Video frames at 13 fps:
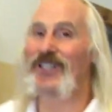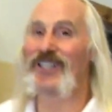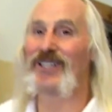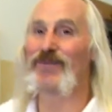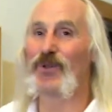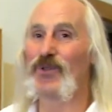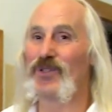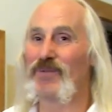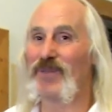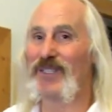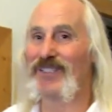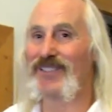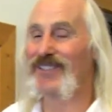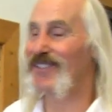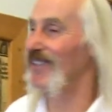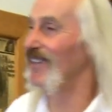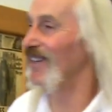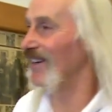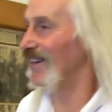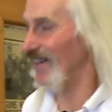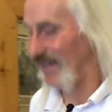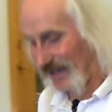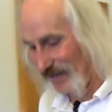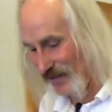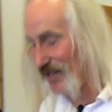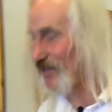in the music business.
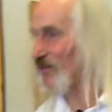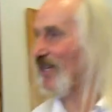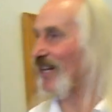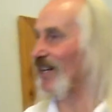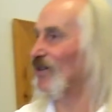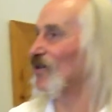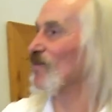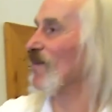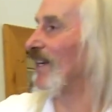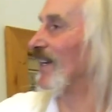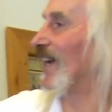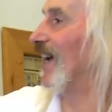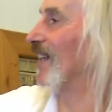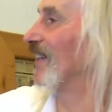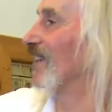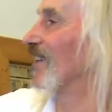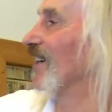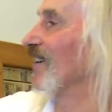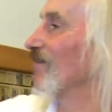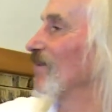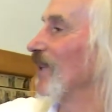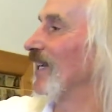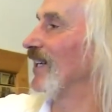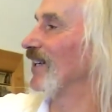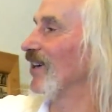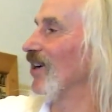This was kind of cool. My dad and Duff
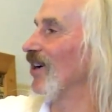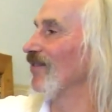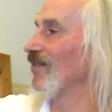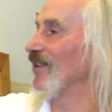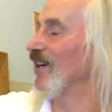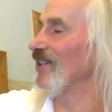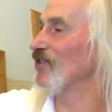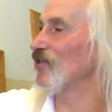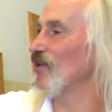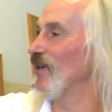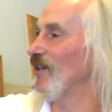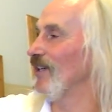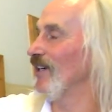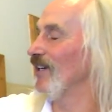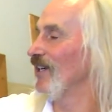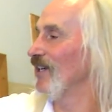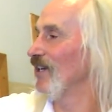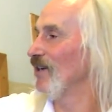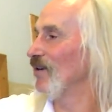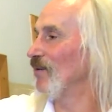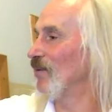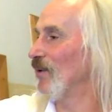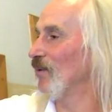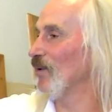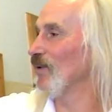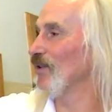playing golf in Australia when we
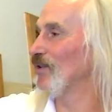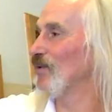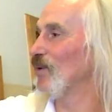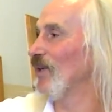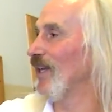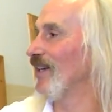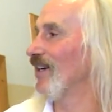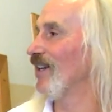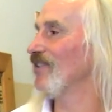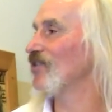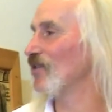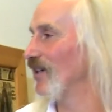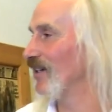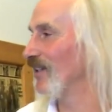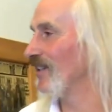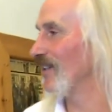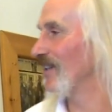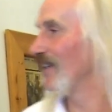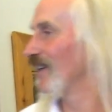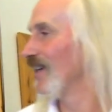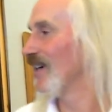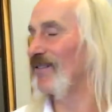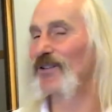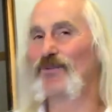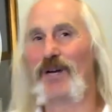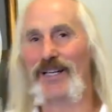were on tour down in Australia, and
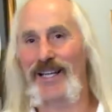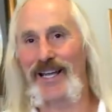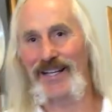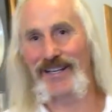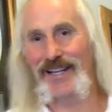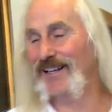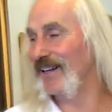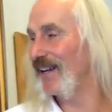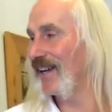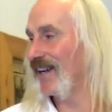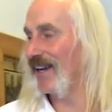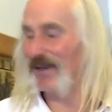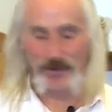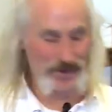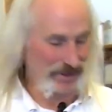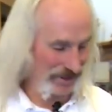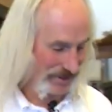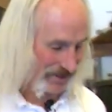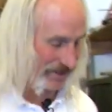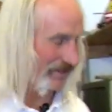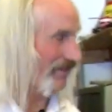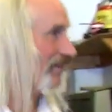flew my dad down to hang out with us, and